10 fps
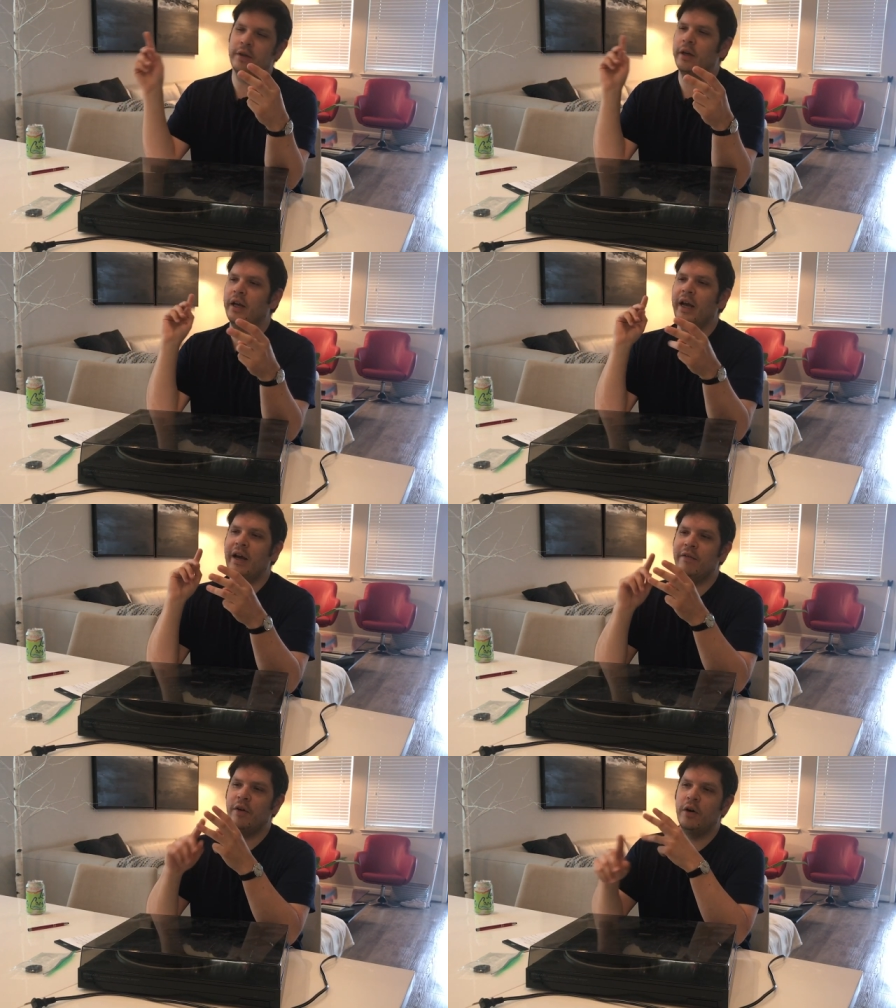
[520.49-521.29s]
they're going to
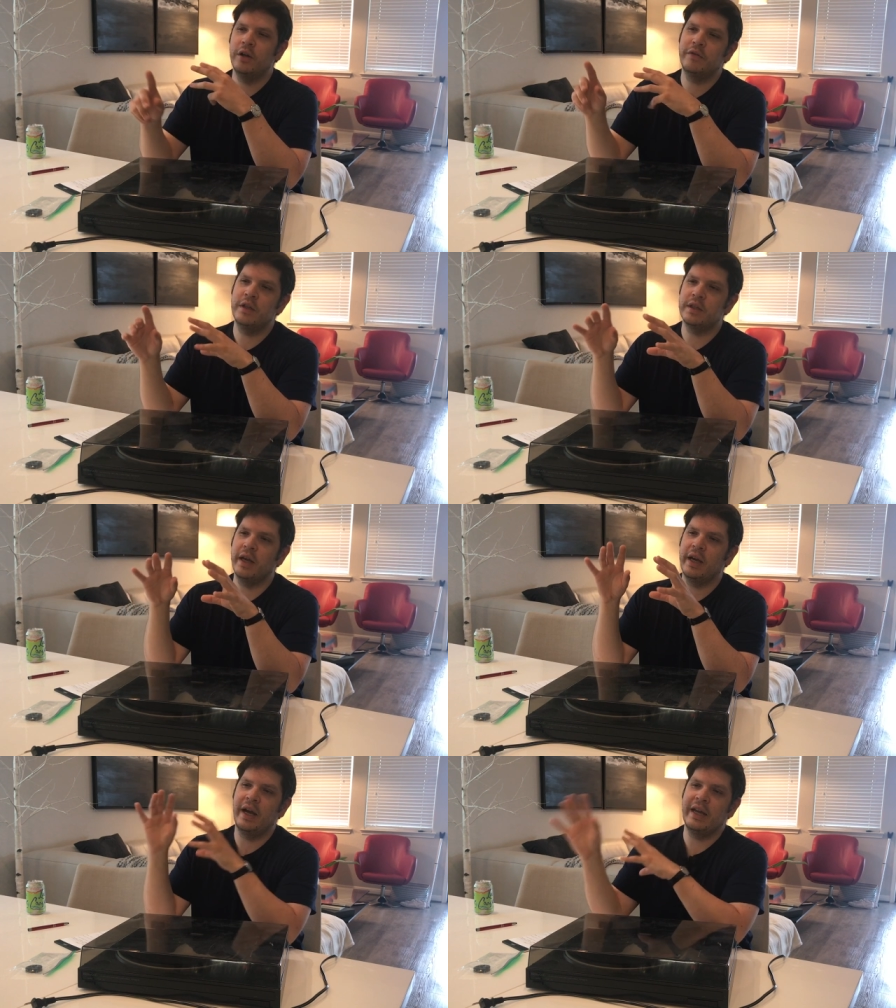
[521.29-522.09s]
have all of these
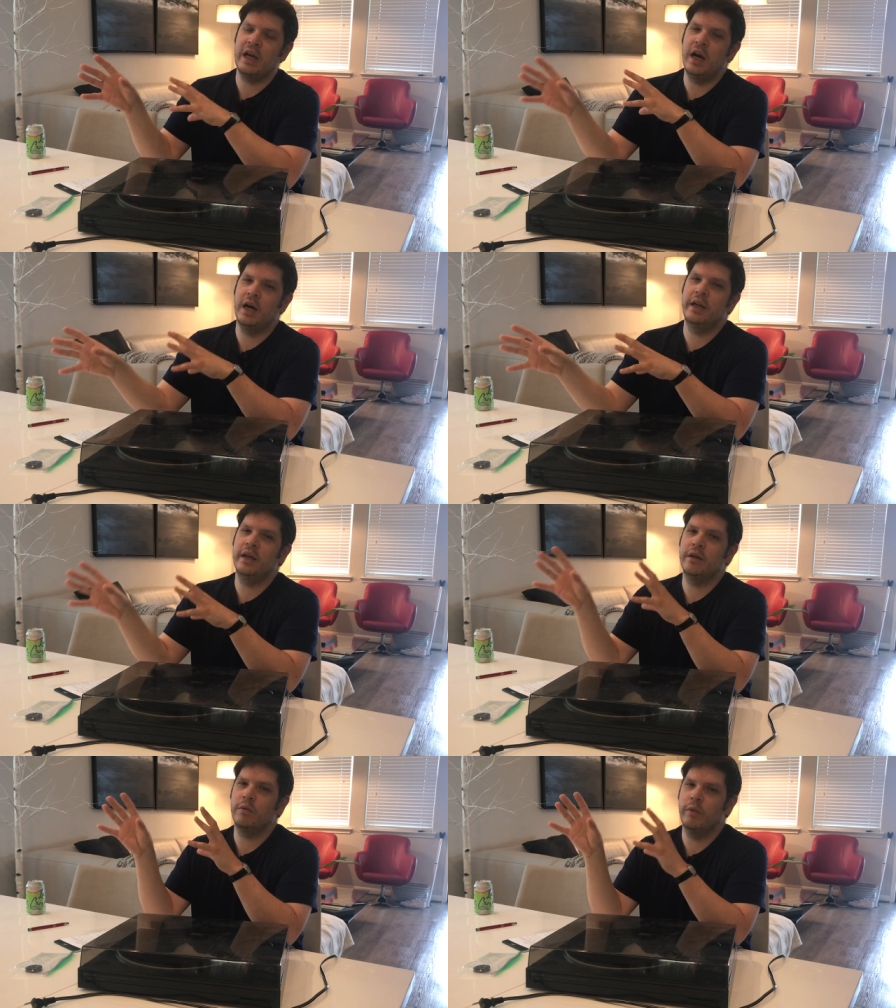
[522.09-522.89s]
like
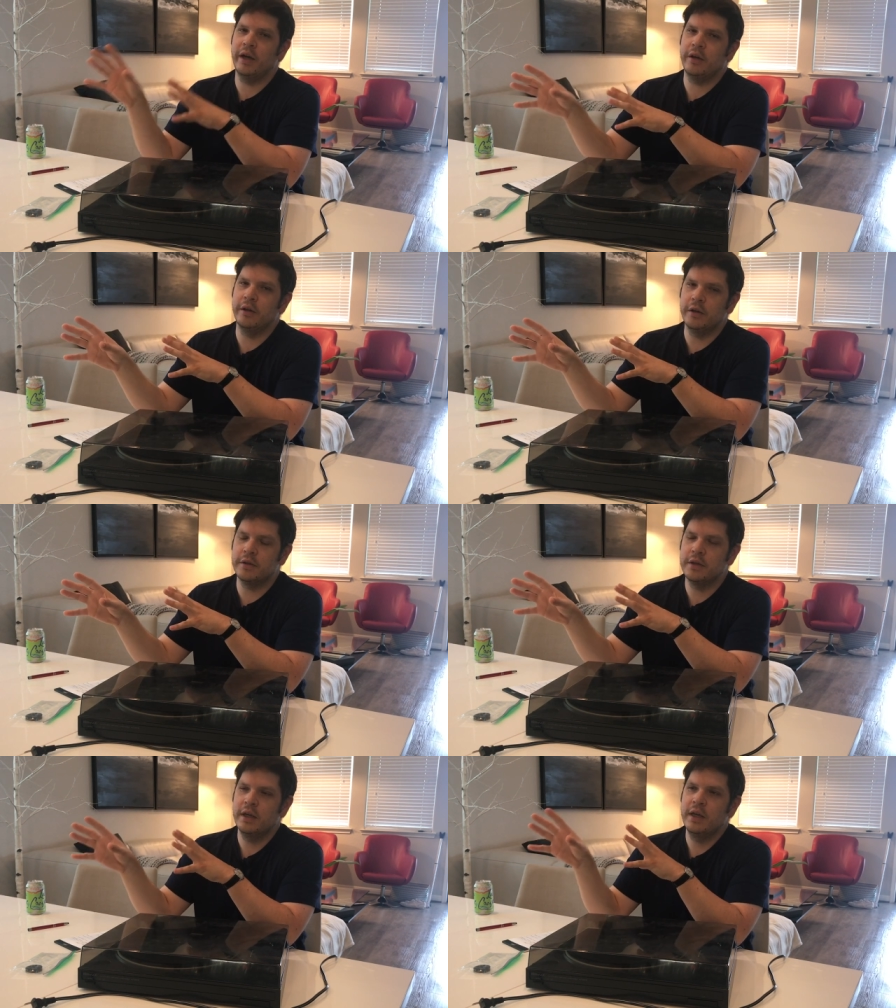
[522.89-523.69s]
iconic records